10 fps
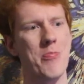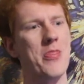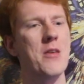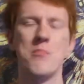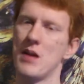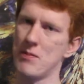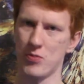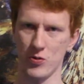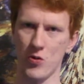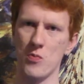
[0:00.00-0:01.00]
the
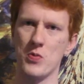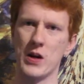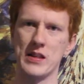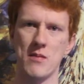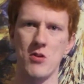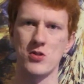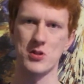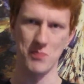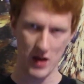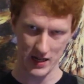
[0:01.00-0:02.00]
people who bring the
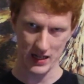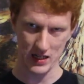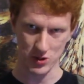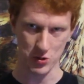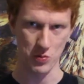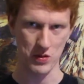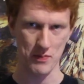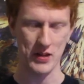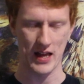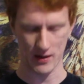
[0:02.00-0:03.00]
most money to the
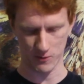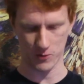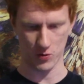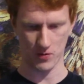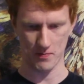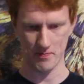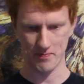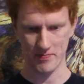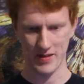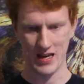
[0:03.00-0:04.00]
platform.
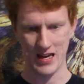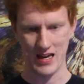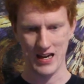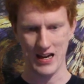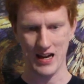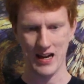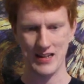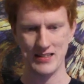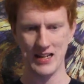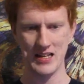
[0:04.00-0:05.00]

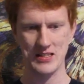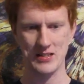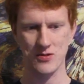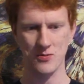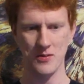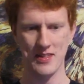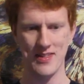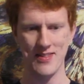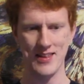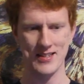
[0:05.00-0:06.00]
And it's
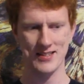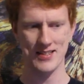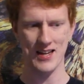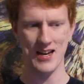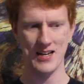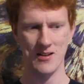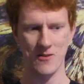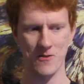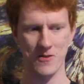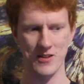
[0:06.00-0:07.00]
with this kind
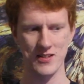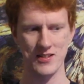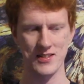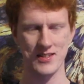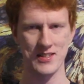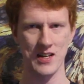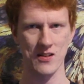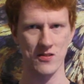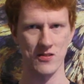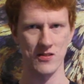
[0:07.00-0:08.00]
of
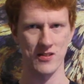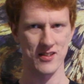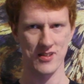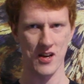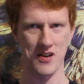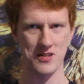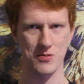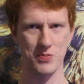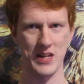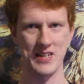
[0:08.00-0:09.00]
cynical
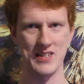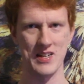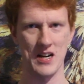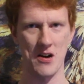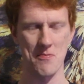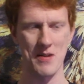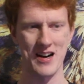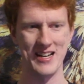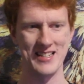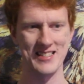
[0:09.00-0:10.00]
thought planted in our
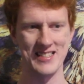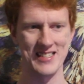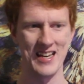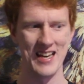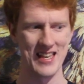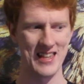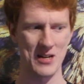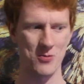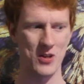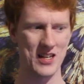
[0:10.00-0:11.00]
minds
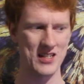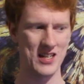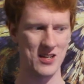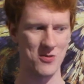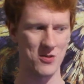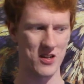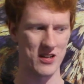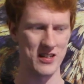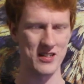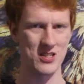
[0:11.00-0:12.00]
that we continue
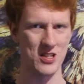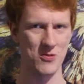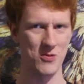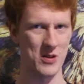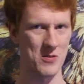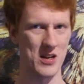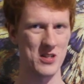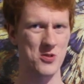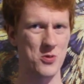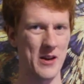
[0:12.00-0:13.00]
on to
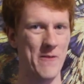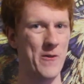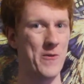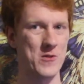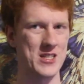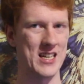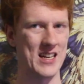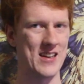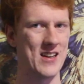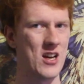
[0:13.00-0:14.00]
Rewind 2015,